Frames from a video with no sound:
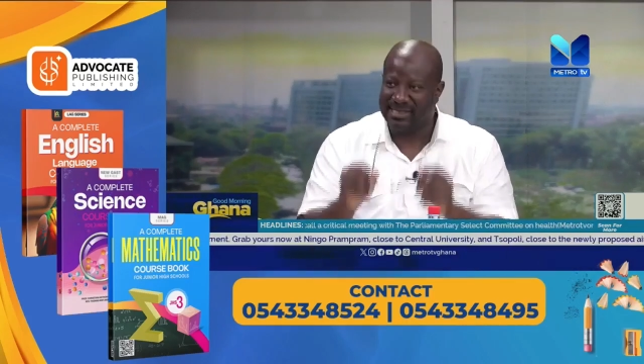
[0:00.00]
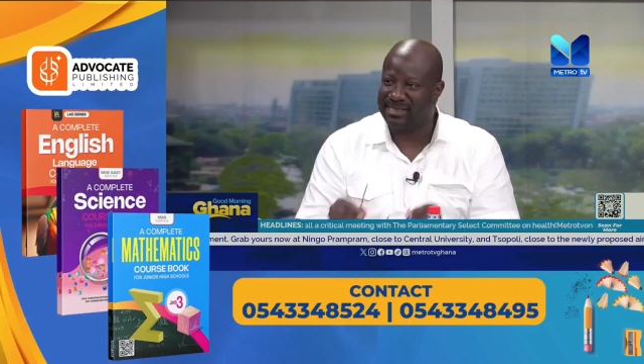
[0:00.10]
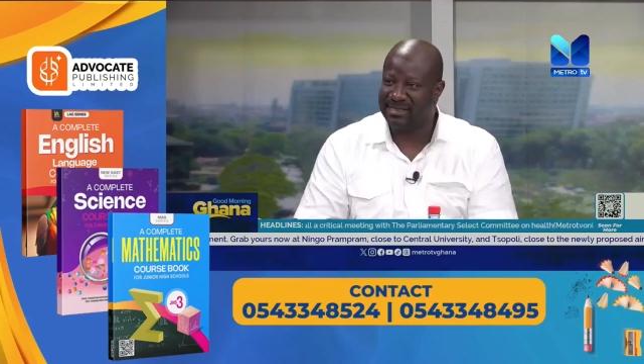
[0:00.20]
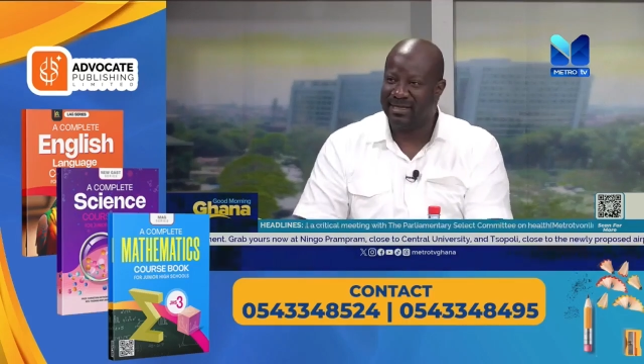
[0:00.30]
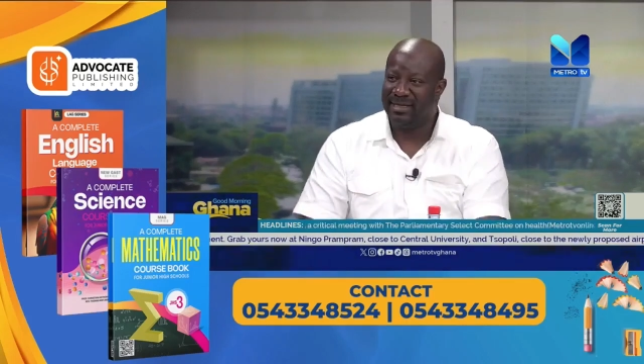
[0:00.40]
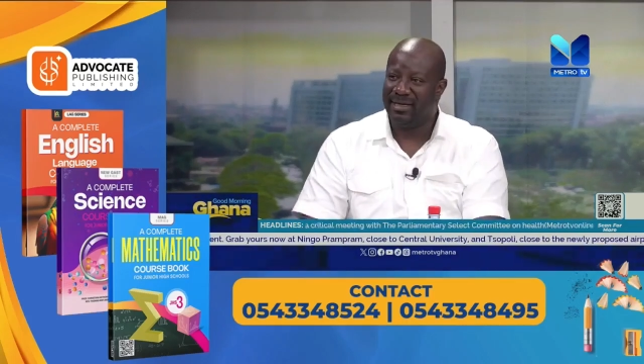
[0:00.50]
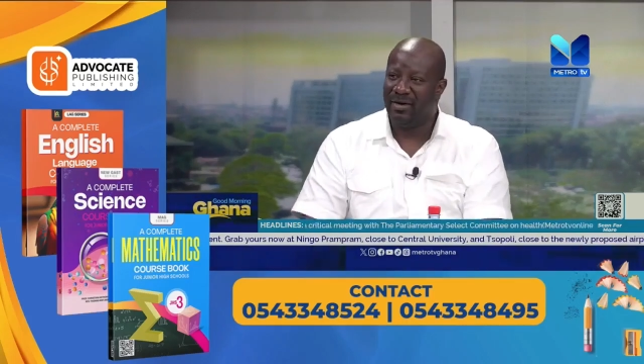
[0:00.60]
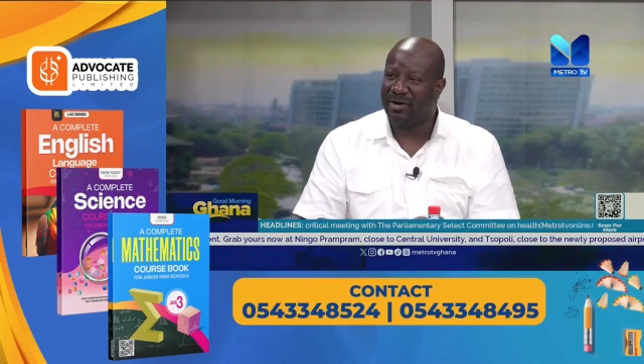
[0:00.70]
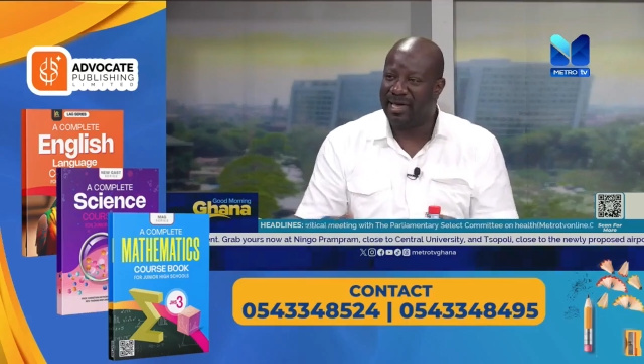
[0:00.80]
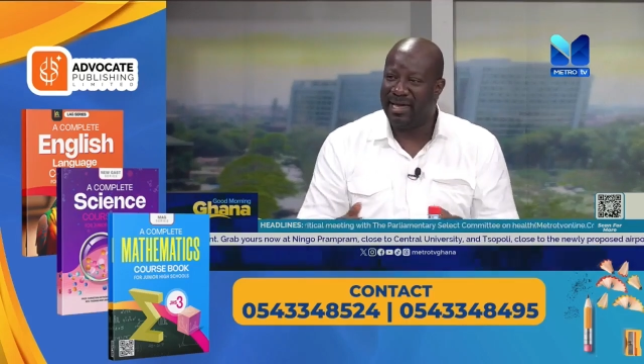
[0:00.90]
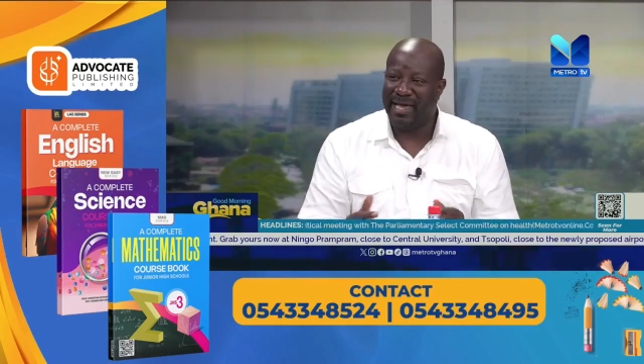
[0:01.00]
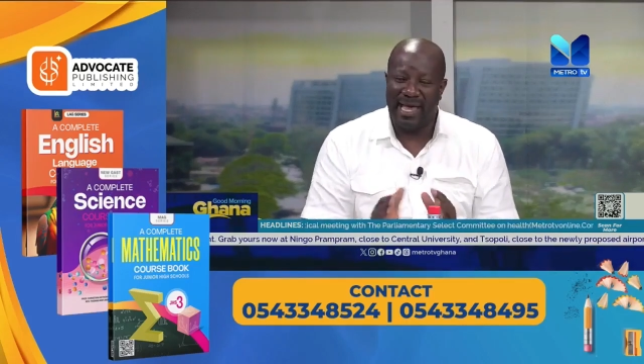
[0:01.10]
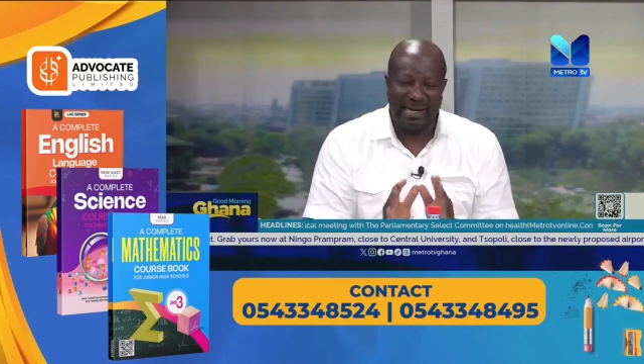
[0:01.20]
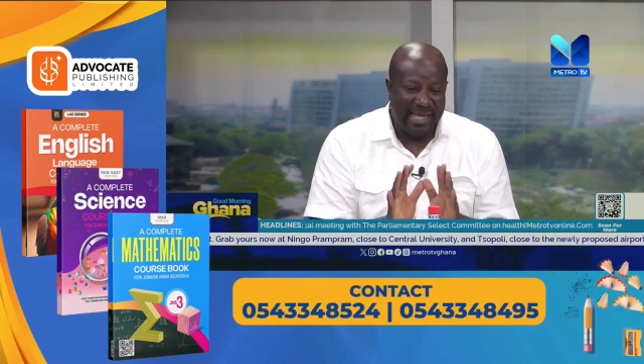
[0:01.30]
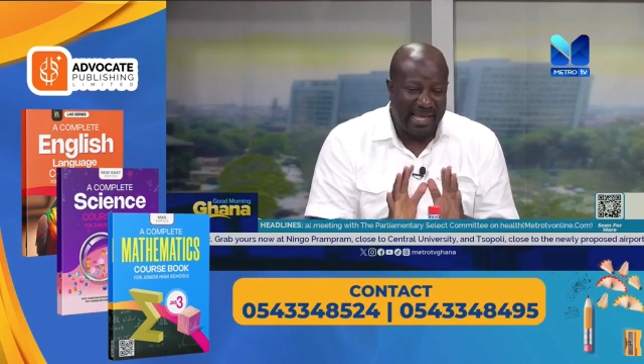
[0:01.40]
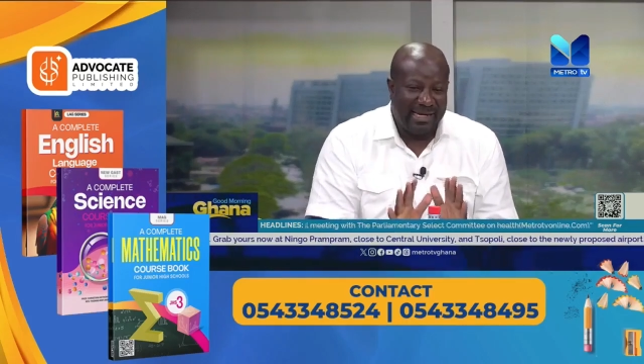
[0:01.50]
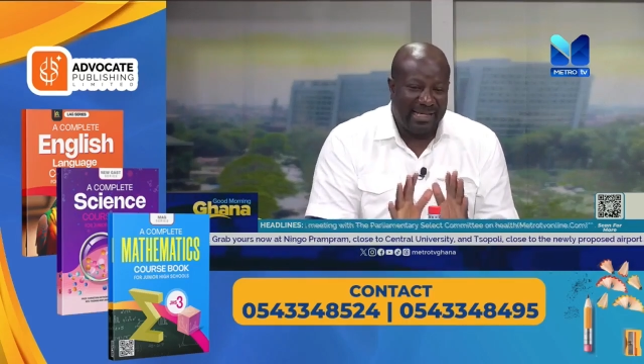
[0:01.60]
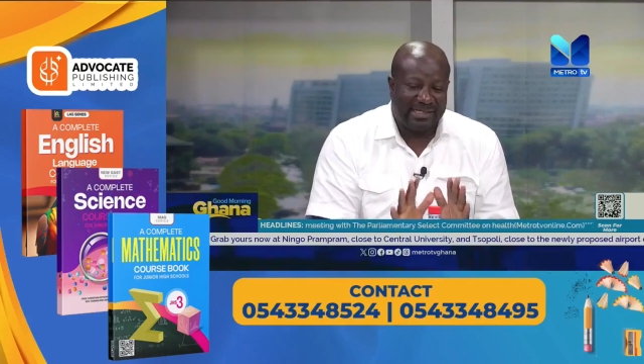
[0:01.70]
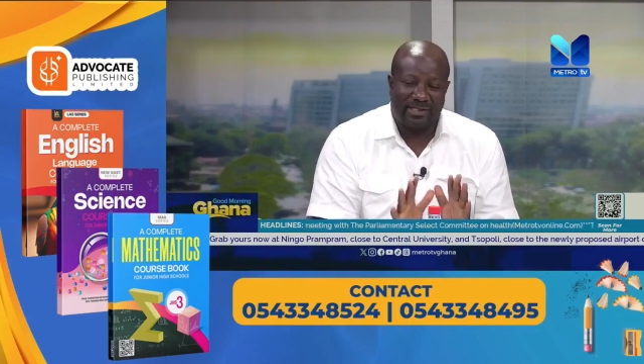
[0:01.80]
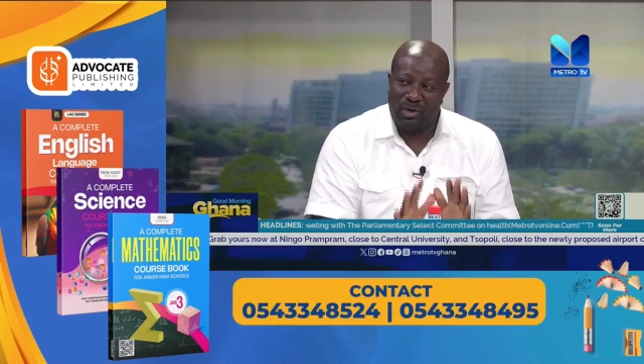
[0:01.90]
Okay? And
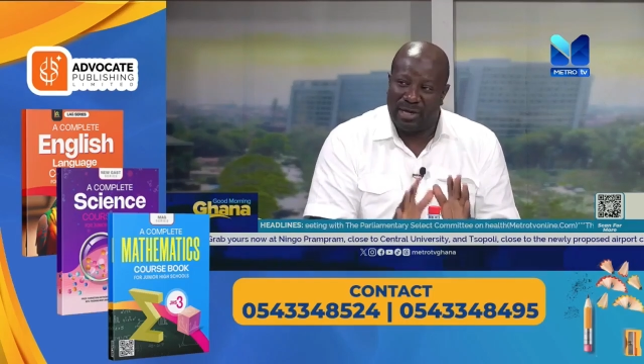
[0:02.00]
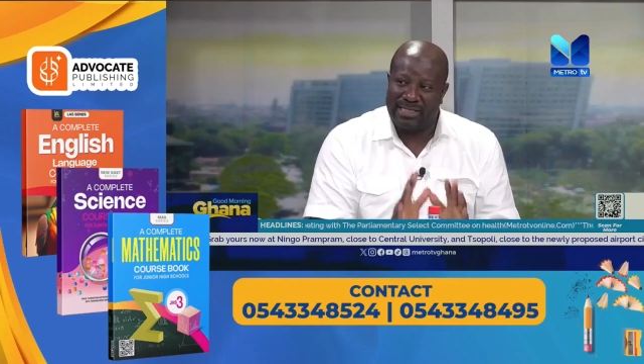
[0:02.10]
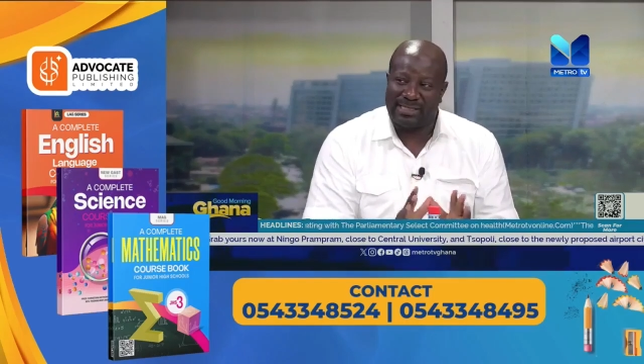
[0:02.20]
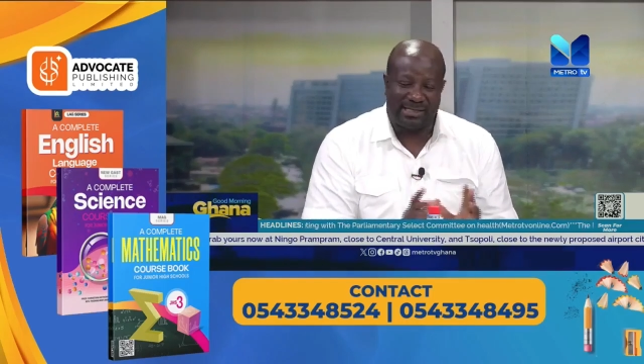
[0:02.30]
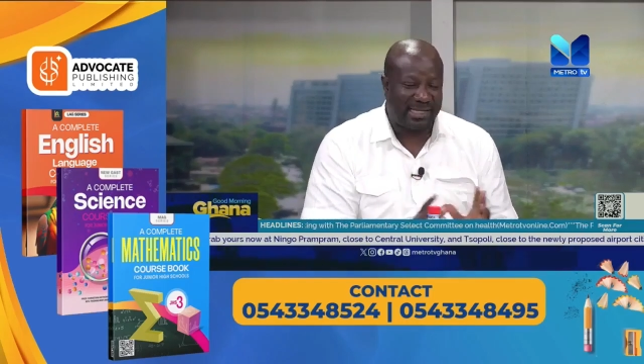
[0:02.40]
let's look at it.